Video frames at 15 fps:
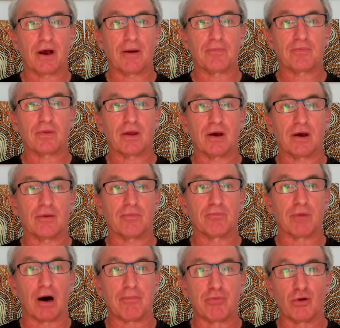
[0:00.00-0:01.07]

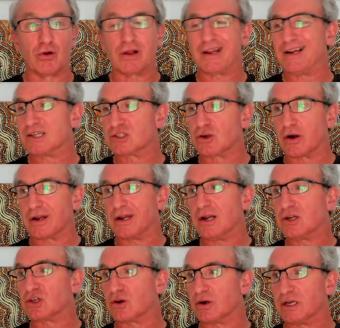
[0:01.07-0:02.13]
A Boolean is not an
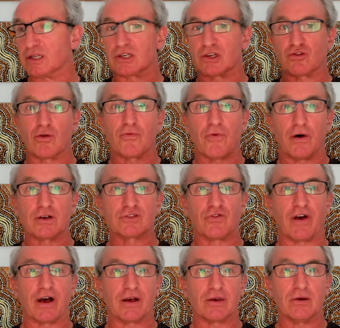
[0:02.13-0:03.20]
integer. It's a true-false
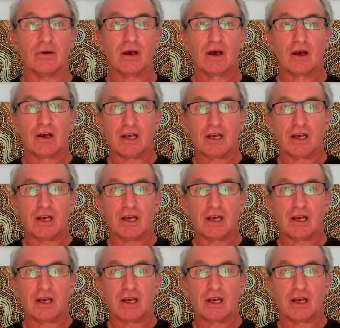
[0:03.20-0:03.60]
value.